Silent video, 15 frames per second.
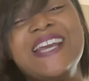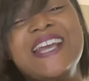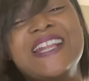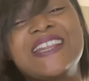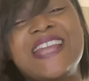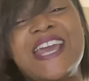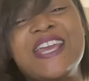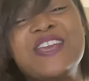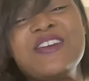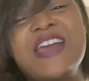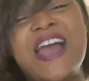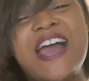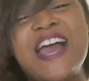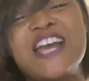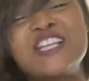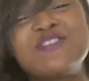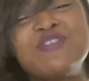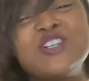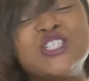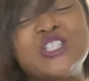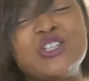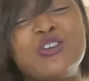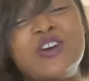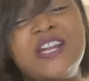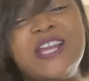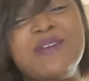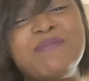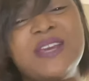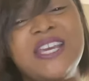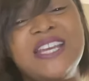thank you guys for
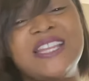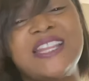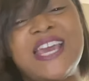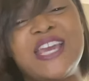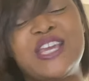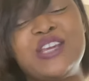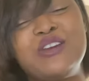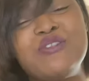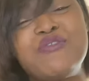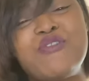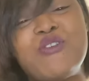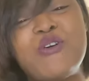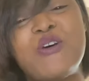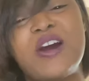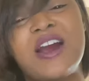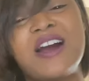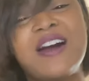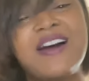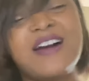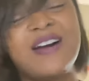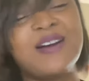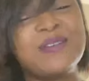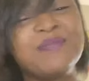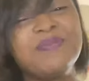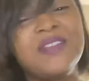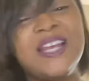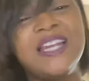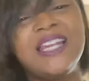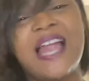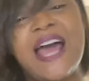joining me. Thank you for
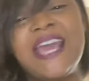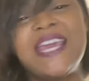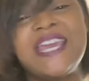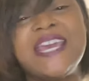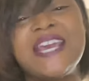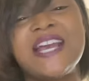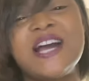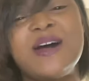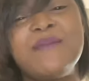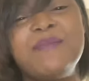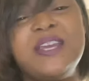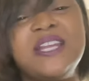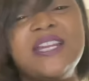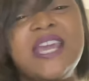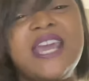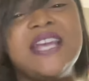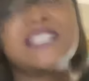liking, commenting, and